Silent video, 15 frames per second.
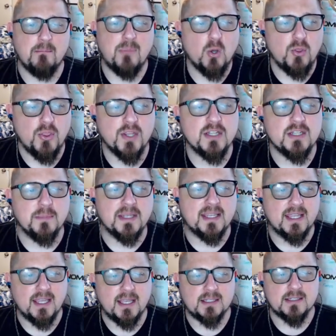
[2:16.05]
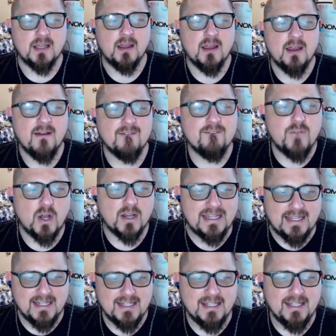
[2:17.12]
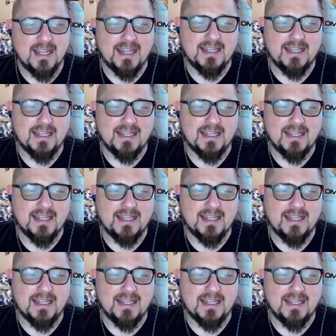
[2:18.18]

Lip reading: both need to be kicked. Von'Indi, a